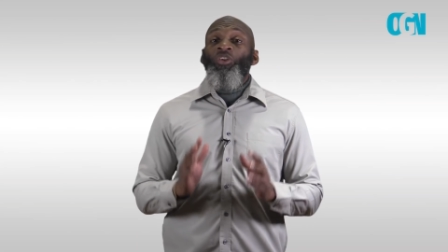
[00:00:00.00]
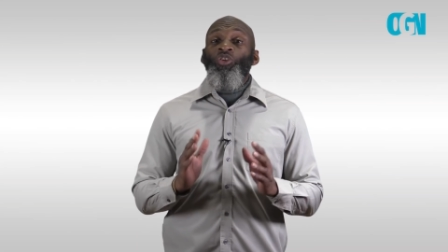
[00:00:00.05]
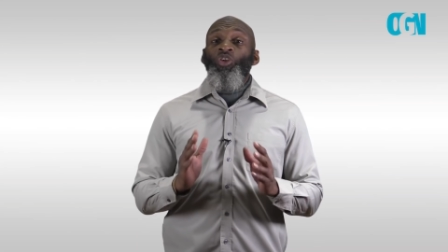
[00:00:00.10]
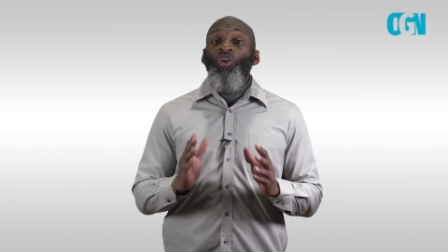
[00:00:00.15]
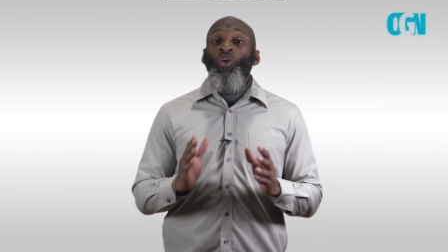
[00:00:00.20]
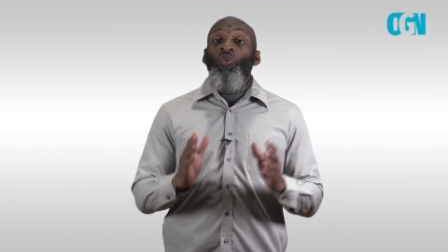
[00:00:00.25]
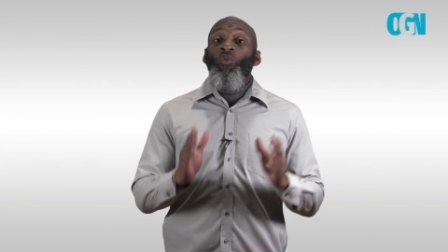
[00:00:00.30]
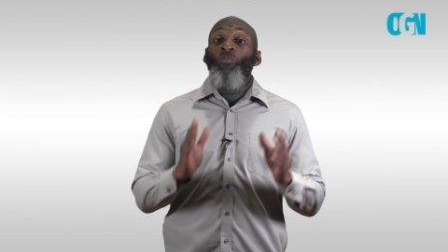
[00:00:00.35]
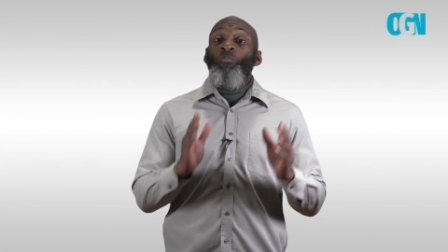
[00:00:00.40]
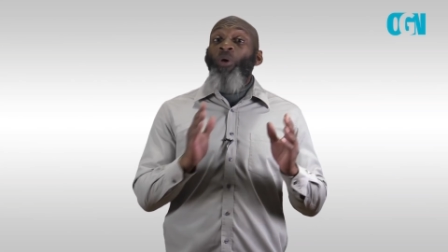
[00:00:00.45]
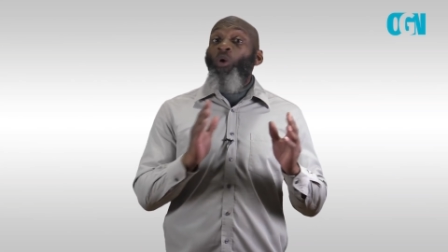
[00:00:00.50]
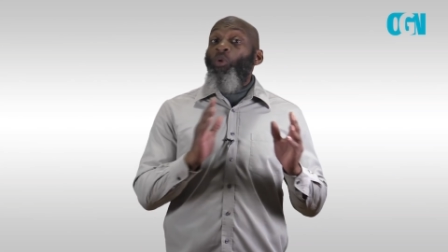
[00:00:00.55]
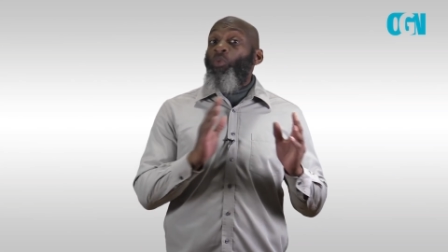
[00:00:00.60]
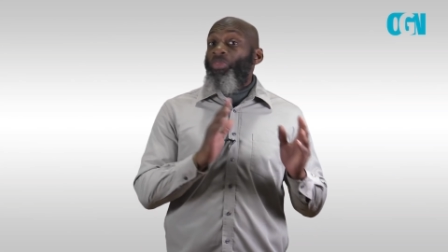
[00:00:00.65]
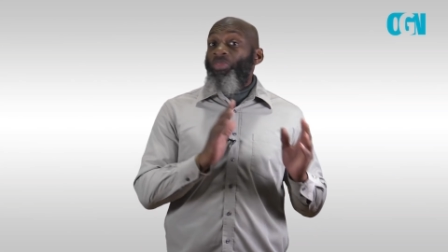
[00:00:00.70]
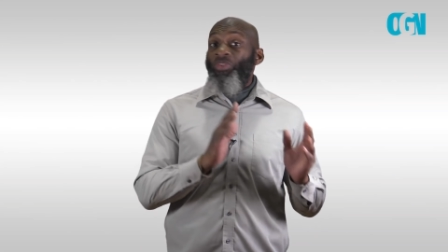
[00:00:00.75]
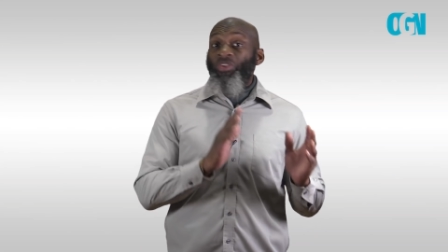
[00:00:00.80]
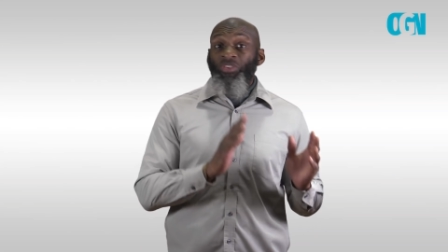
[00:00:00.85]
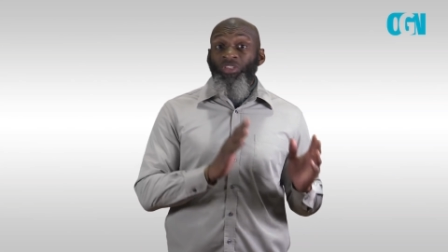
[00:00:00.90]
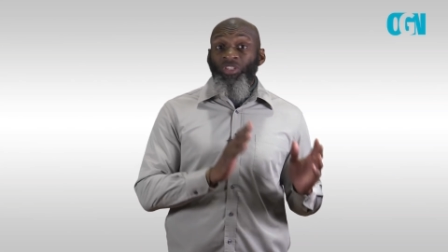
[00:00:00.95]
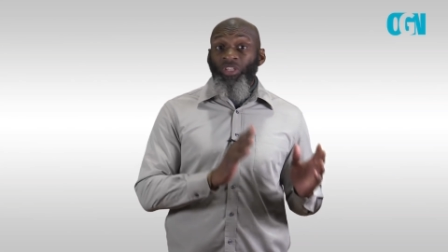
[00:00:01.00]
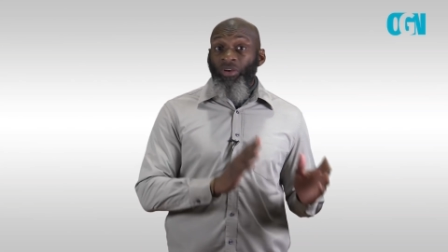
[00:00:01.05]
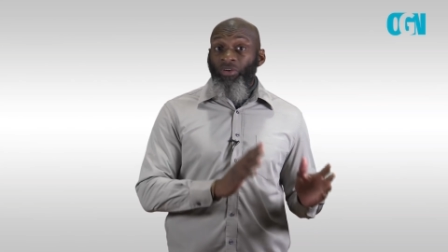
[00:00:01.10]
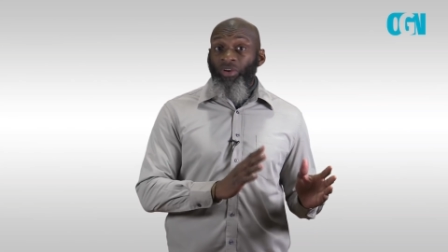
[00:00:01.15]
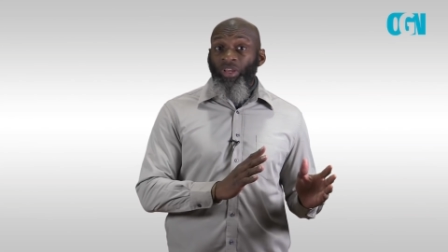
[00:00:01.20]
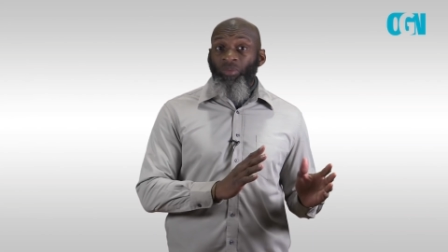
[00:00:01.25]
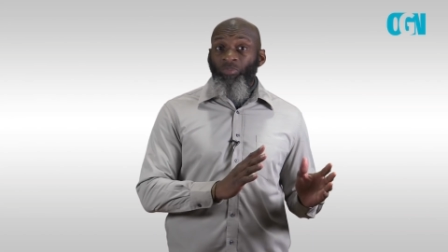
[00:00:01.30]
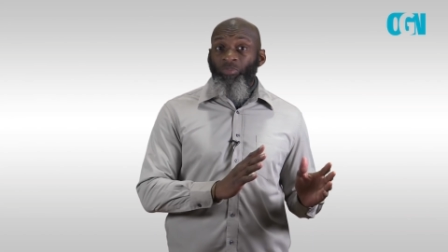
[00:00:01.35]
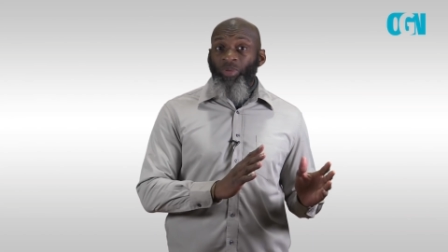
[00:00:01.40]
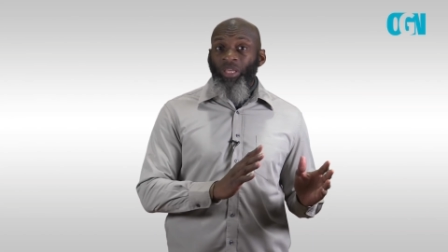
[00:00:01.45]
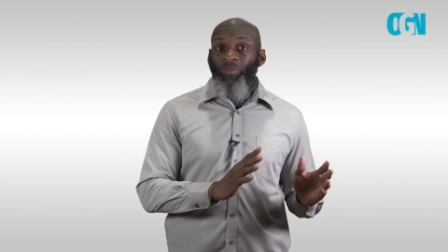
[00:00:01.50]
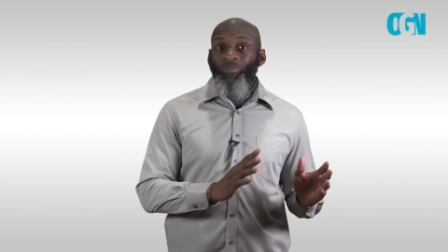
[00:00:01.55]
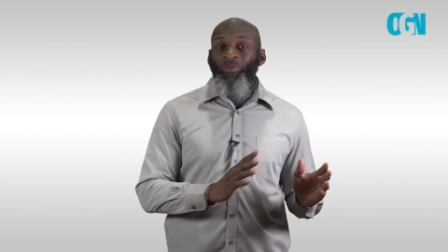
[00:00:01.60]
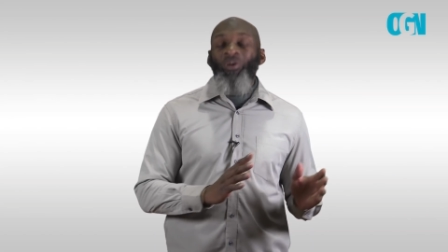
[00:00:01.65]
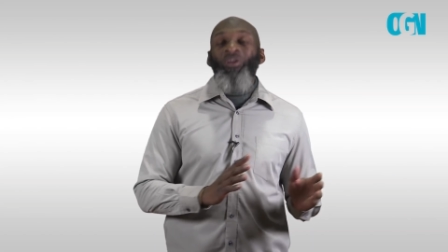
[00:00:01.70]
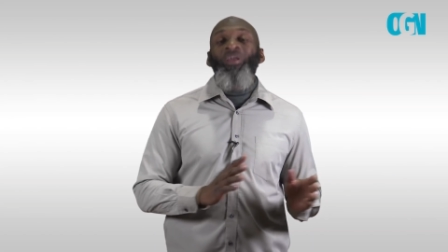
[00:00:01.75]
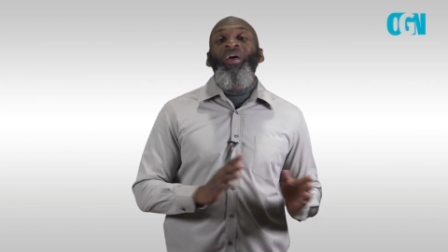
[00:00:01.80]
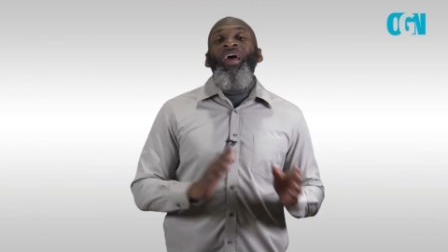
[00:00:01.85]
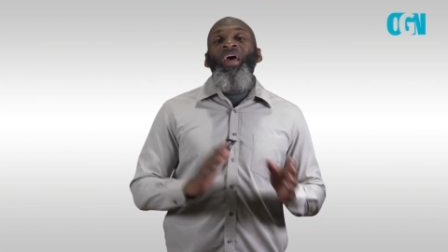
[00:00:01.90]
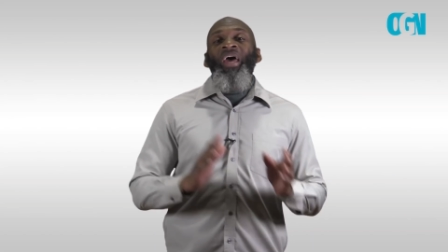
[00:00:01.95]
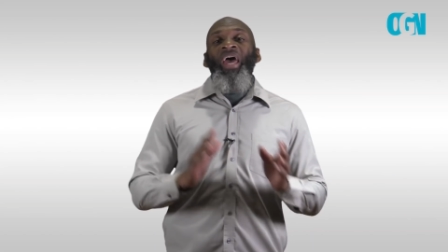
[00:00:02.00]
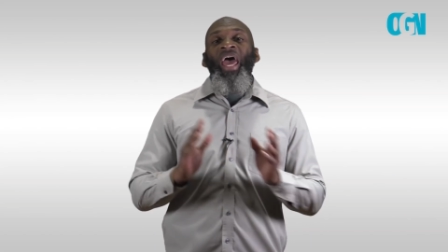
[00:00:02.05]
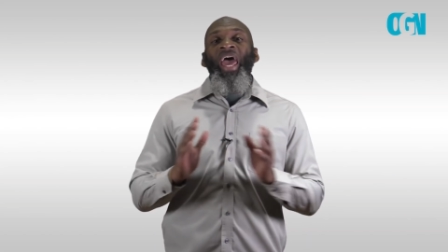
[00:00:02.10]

to both the Syrian people